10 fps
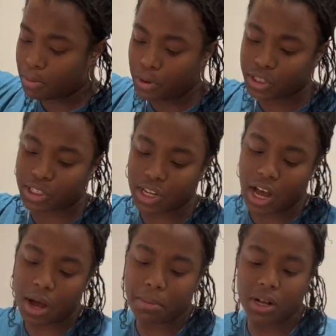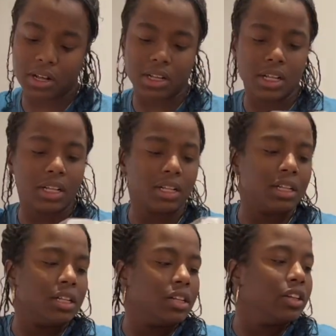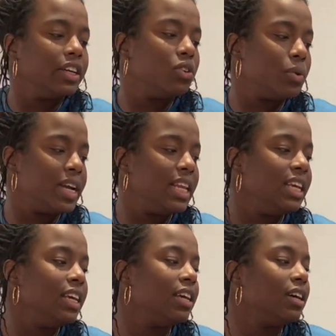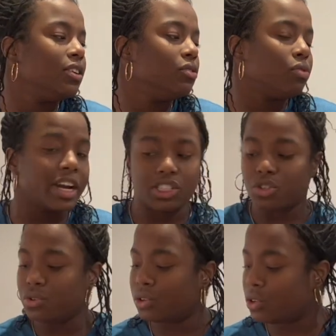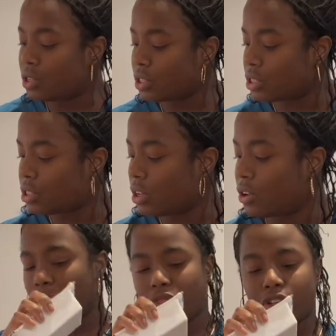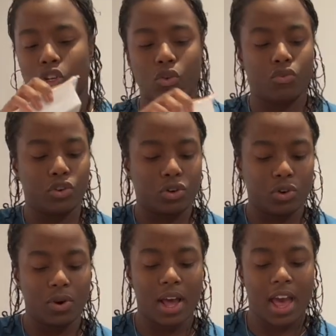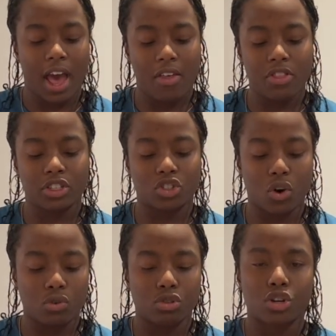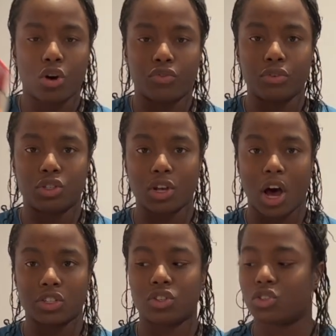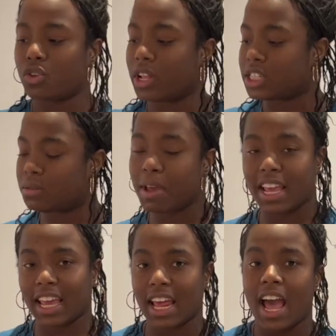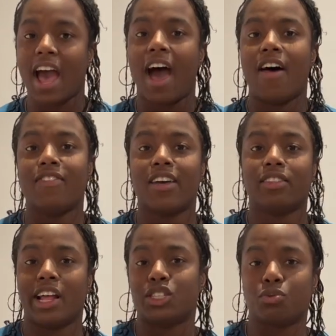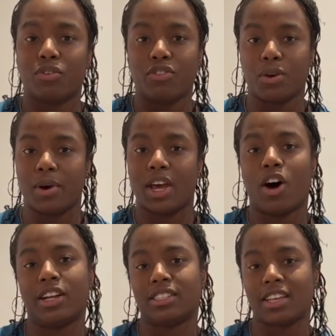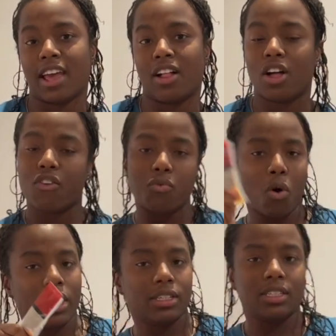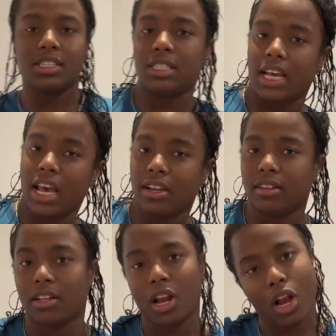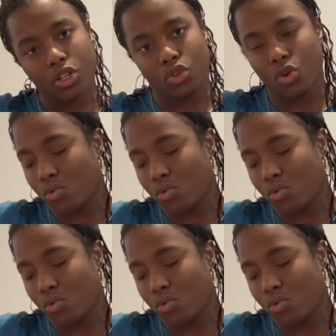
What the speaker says: put some linguine rice noodles with the tofu and the sown tofu sauce. So let's make it and then let's review it on a scale of 1 to 10. Let's go.